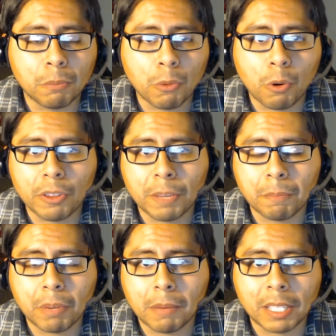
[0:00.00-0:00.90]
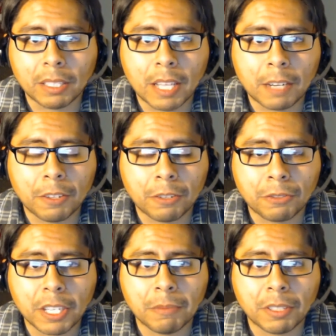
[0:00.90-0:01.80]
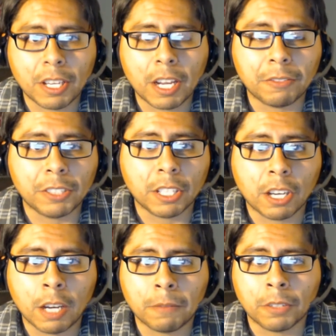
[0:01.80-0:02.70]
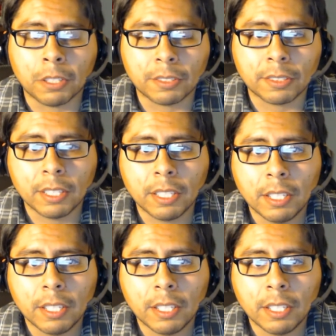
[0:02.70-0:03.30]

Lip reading: more than probably a lot of other teams in the NFC conference.